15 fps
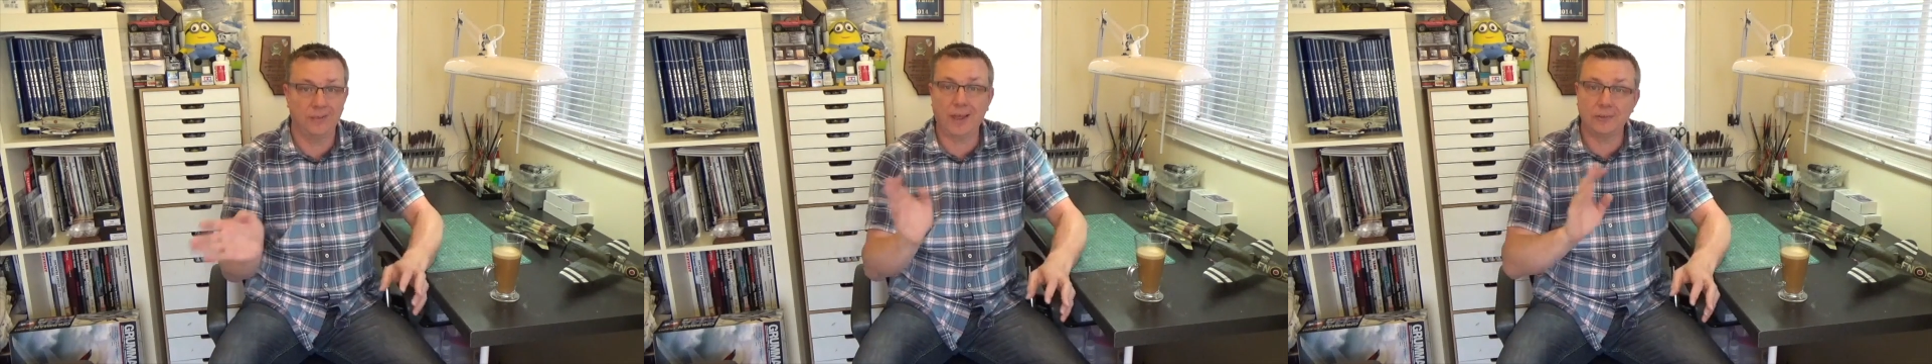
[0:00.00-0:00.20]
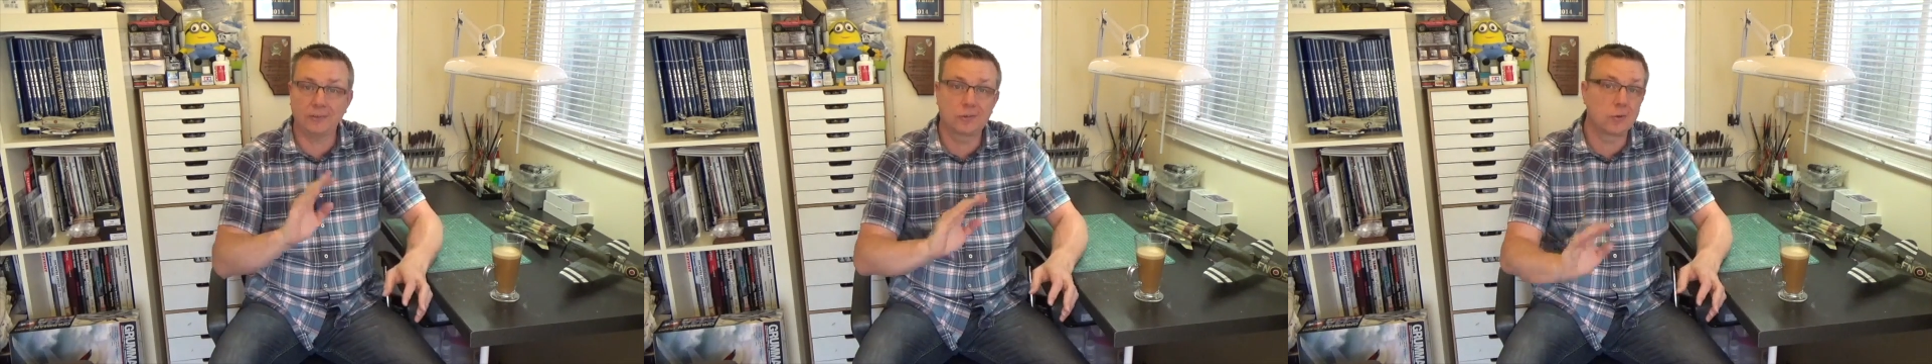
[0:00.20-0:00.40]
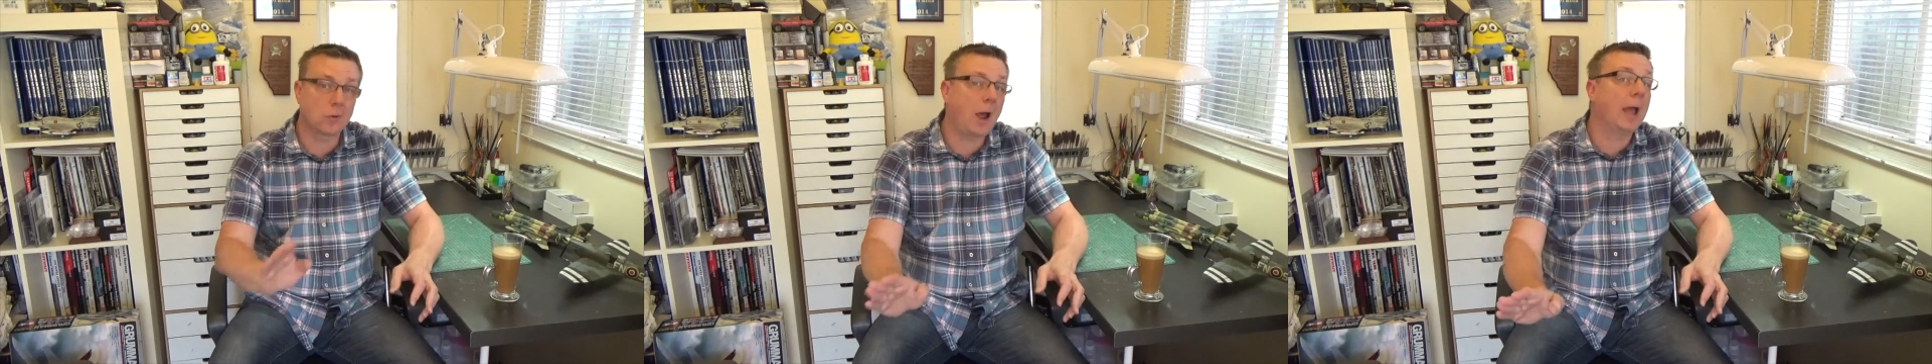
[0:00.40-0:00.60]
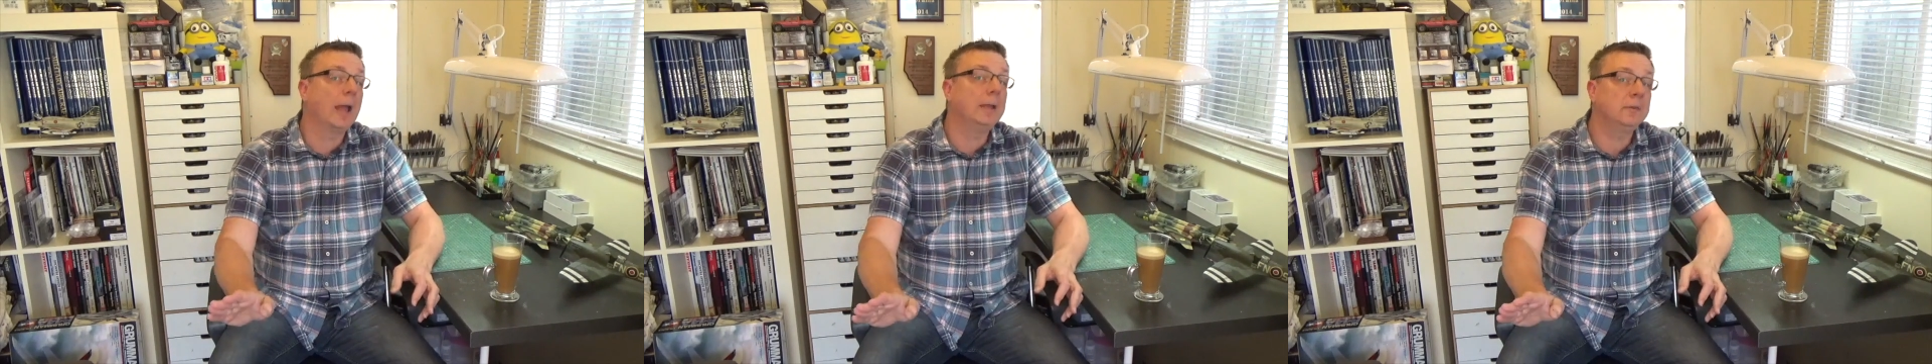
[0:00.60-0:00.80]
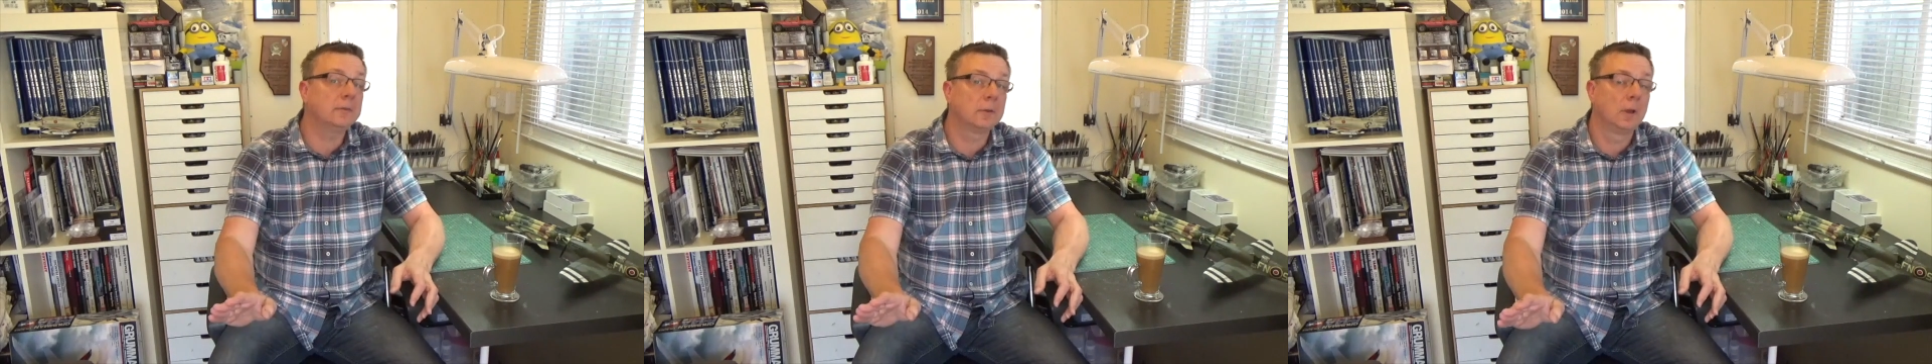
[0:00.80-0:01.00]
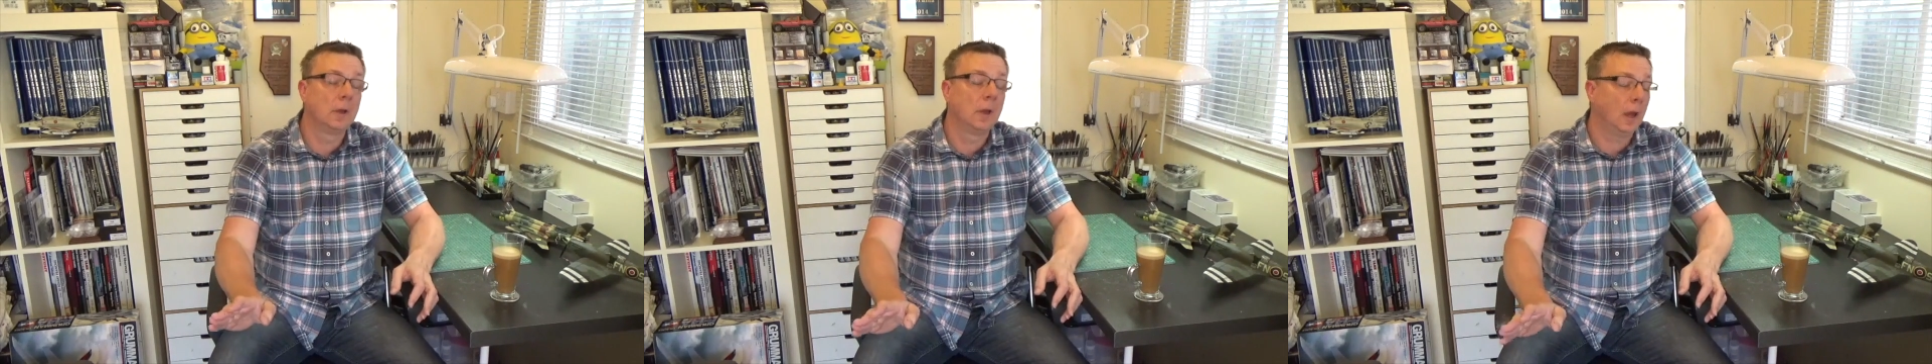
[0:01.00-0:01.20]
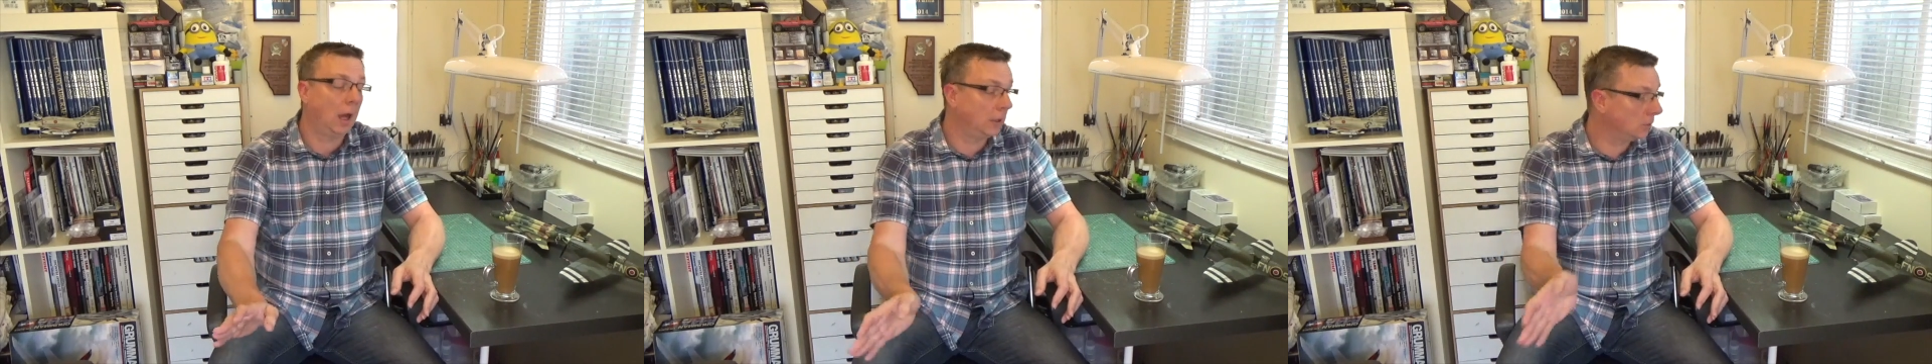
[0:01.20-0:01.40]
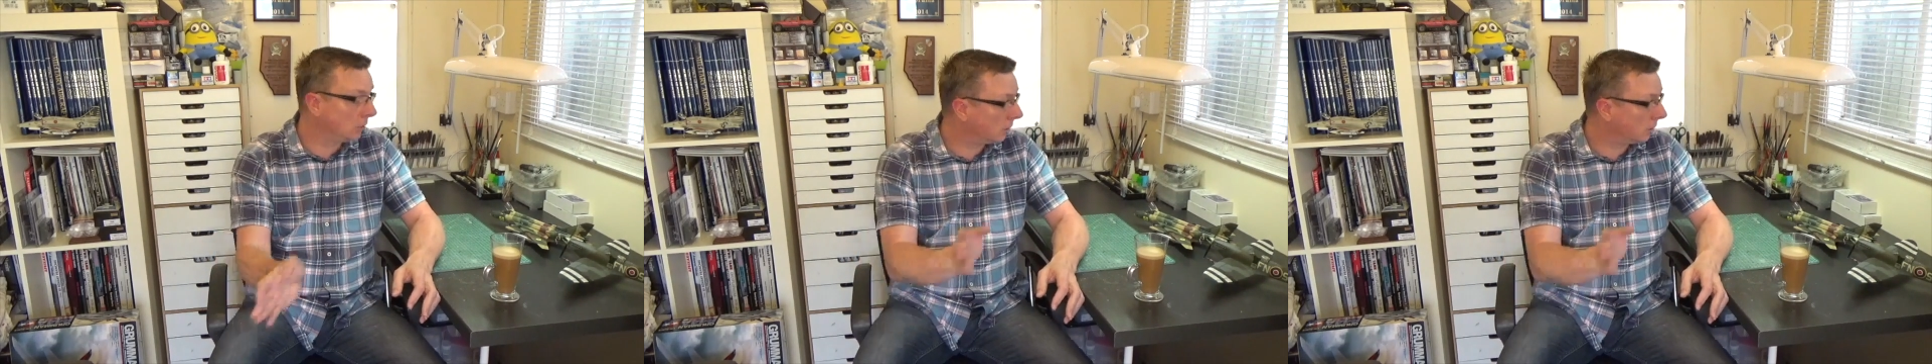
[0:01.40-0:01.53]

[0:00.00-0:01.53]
that's great, and you're